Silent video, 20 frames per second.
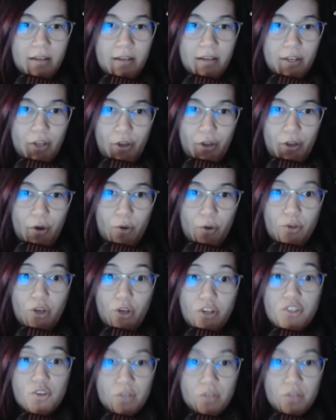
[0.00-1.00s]
you know,
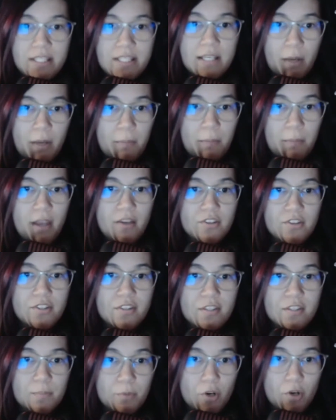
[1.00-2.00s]
not treating my
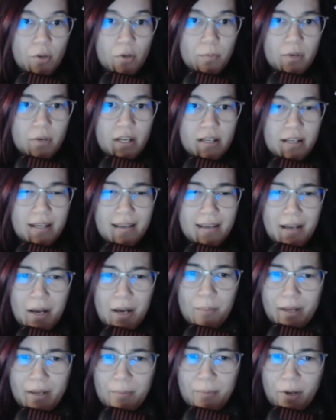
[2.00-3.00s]
patients appropriately,
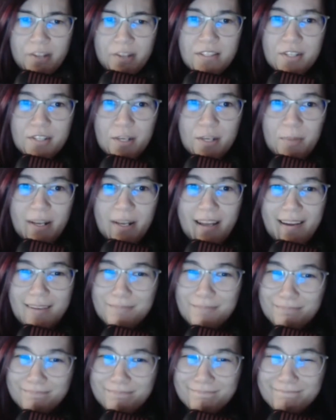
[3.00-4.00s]
my boss is going to be like,
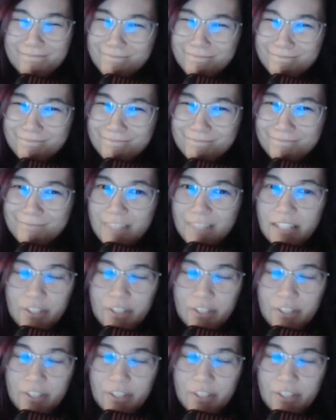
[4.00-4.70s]
you